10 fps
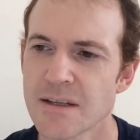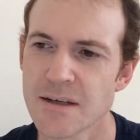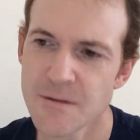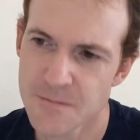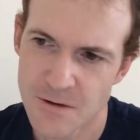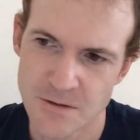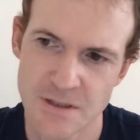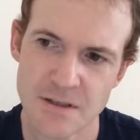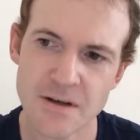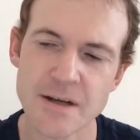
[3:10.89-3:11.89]
and he throws a
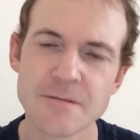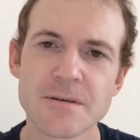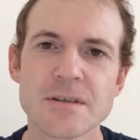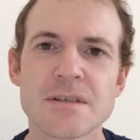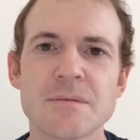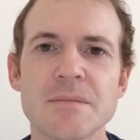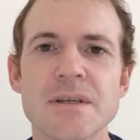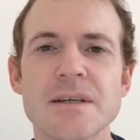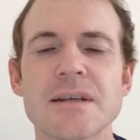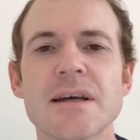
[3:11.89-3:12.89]
knife at
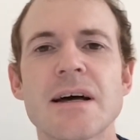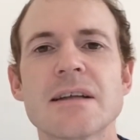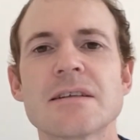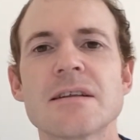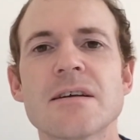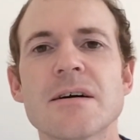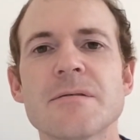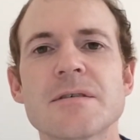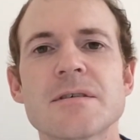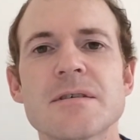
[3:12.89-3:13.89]
somebody, and as the
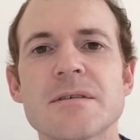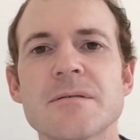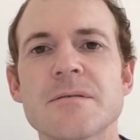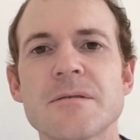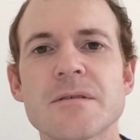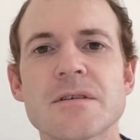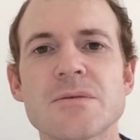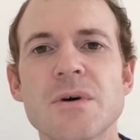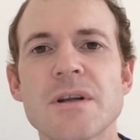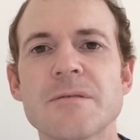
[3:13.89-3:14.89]
knife's
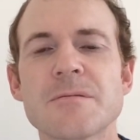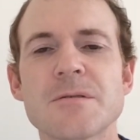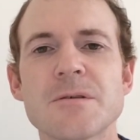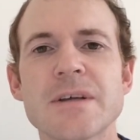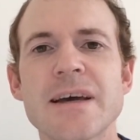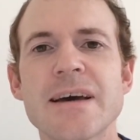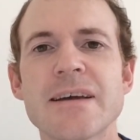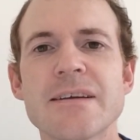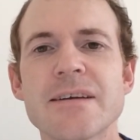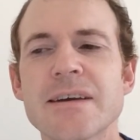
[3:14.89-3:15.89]
swirling through the air,
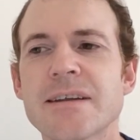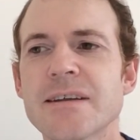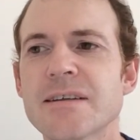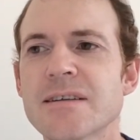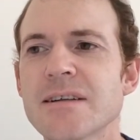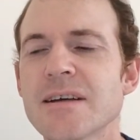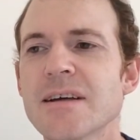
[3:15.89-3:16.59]
you hear this,